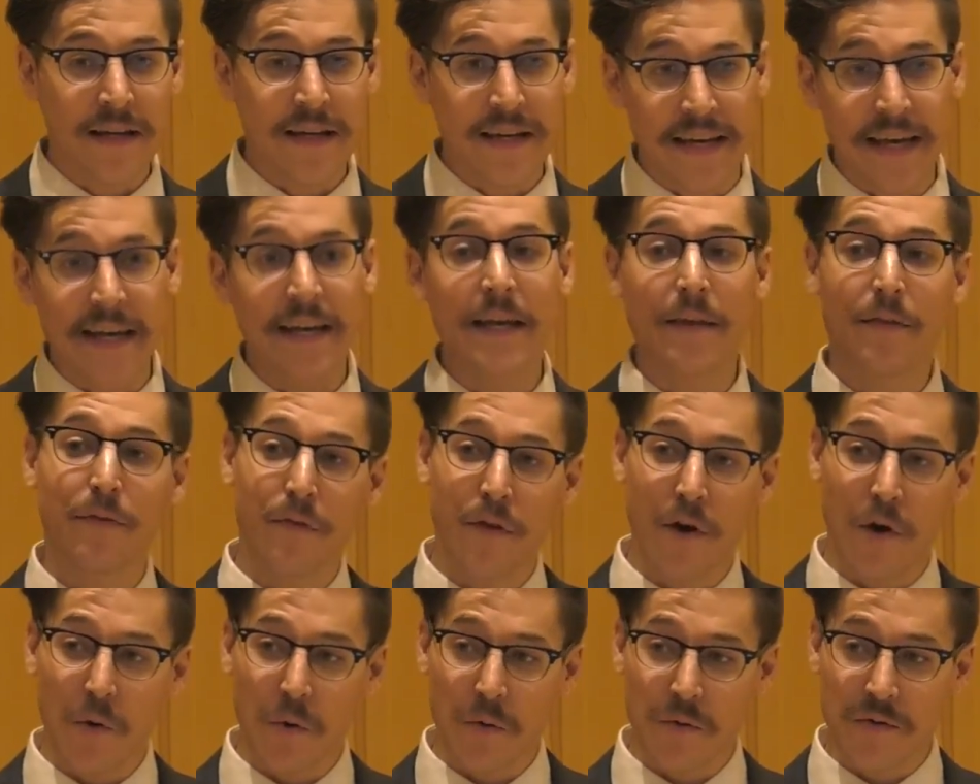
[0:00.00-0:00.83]
getting
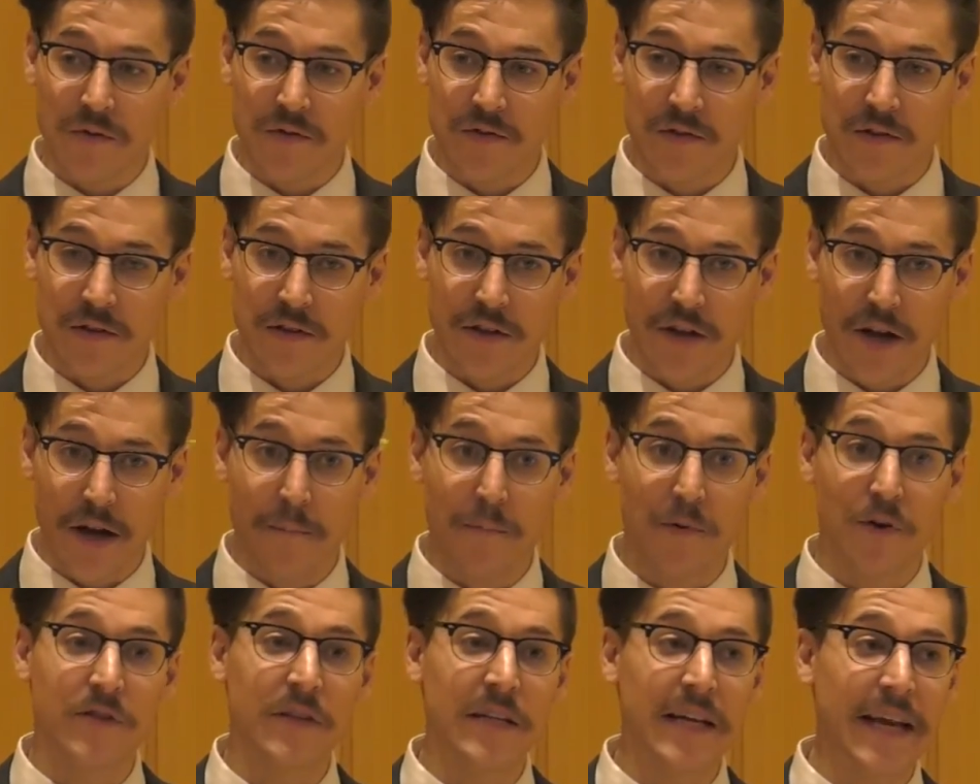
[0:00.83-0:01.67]
those
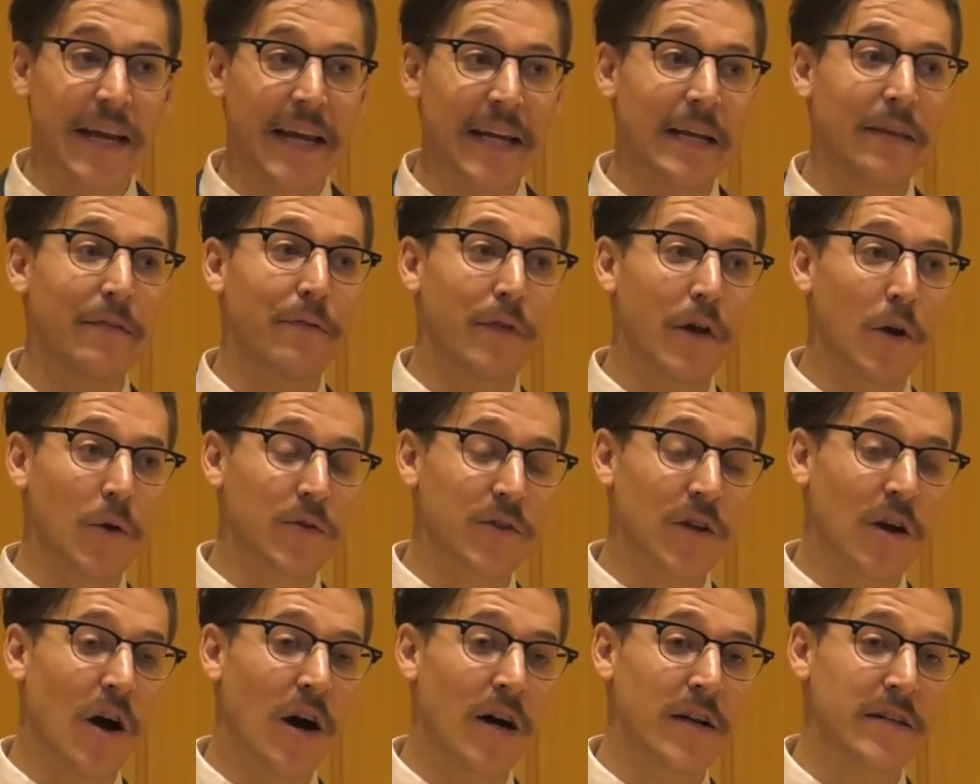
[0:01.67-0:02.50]
numbers and getting
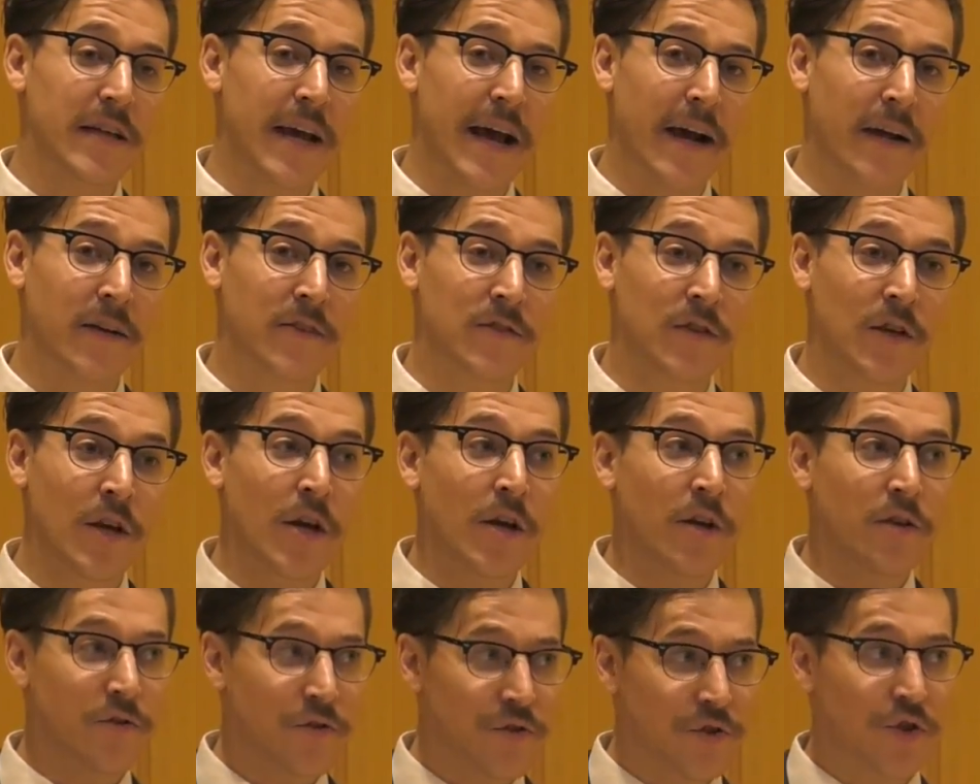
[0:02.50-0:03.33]
those
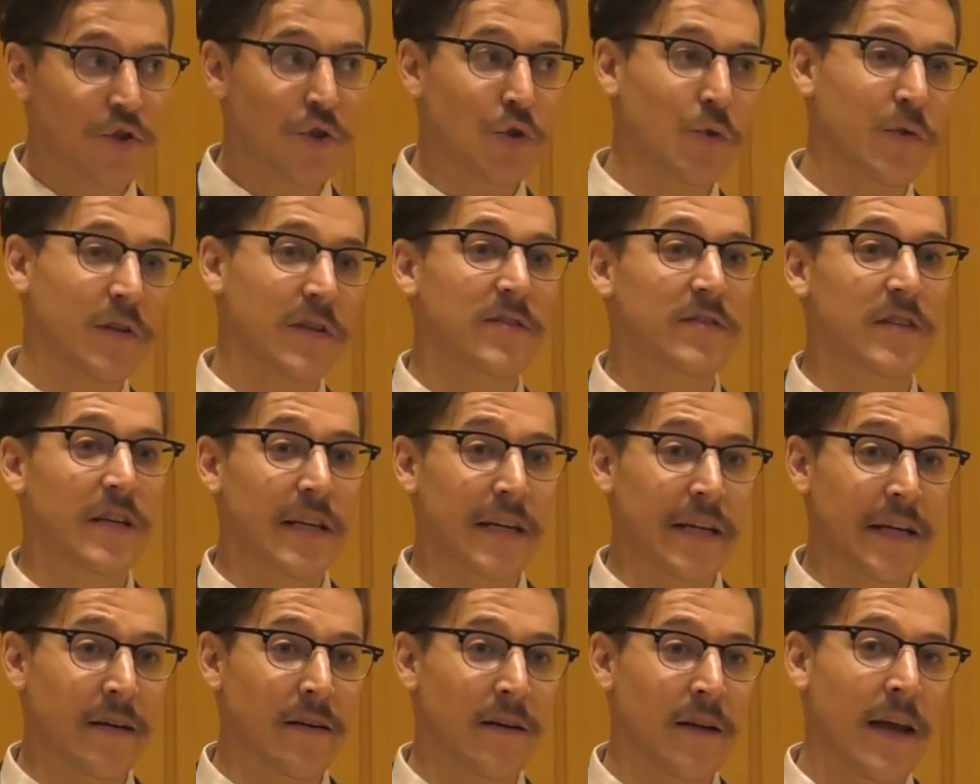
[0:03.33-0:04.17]
contacts to the
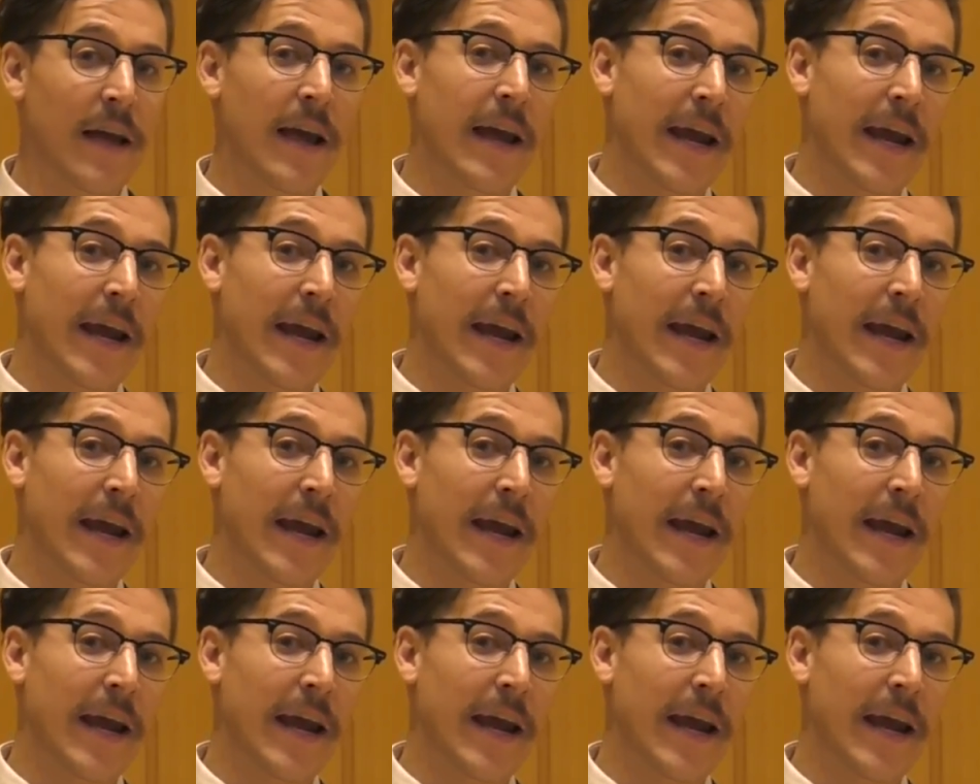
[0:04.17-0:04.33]
city.